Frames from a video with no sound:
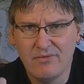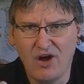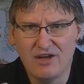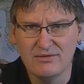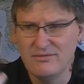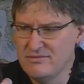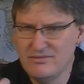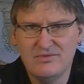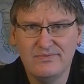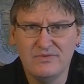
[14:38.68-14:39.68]
Awesome.
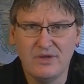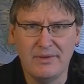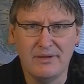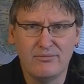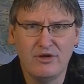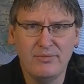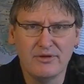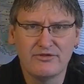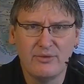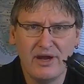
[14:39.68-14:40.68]
I mean,
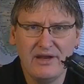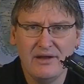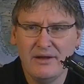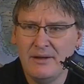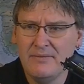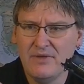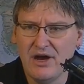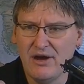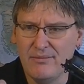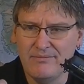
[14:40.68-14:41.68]
pre-built terrain.
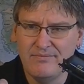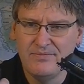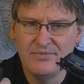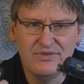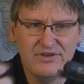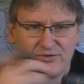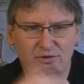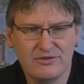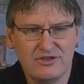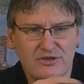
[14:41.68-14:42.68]
This
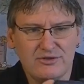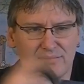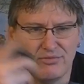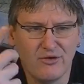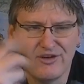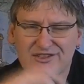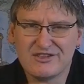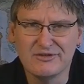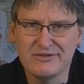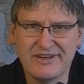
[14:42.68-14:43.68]
one's used and broken,
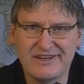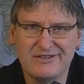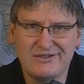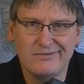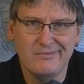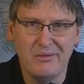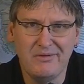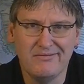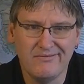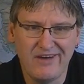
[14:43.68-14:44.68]
so it was like
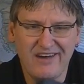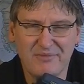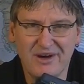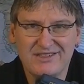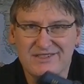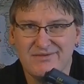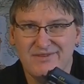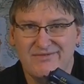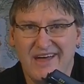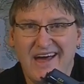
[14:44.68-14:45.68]
maybe $5,
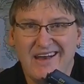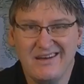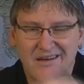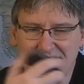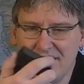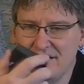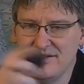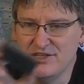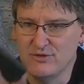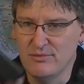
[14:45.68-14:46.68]
if that.
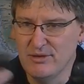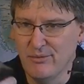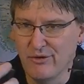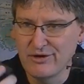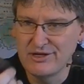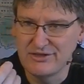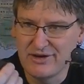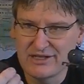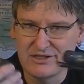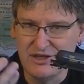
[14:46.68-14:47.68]
These are a bit more because
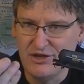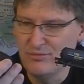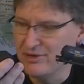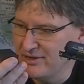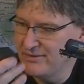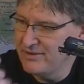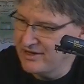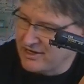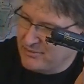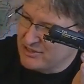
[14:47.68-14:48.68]
they're actually new, but
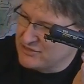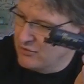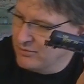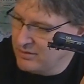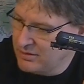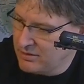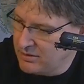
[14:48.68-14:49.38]
I got a bunch of them.